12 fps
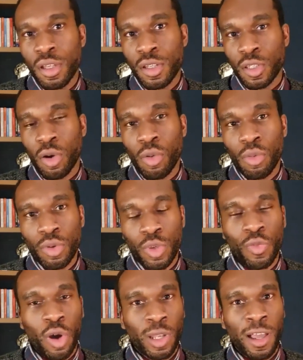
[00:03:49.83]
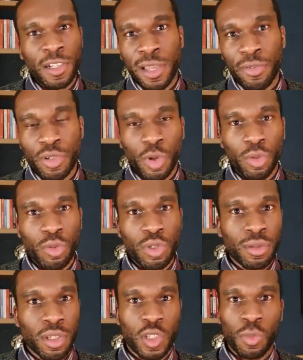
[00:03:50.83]
So you've got large language models,
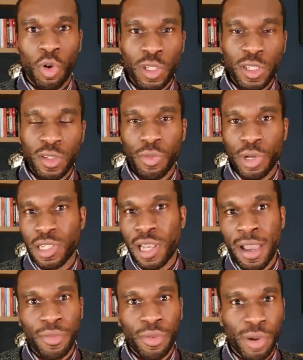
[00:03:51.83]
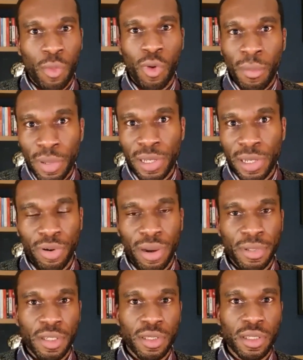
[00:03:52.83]
the smallest of which have around 1 billion
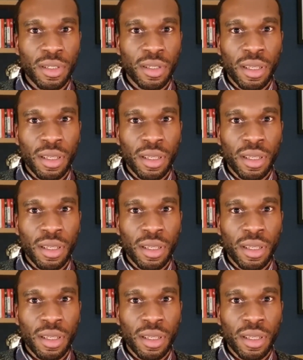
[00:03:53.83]
parameters.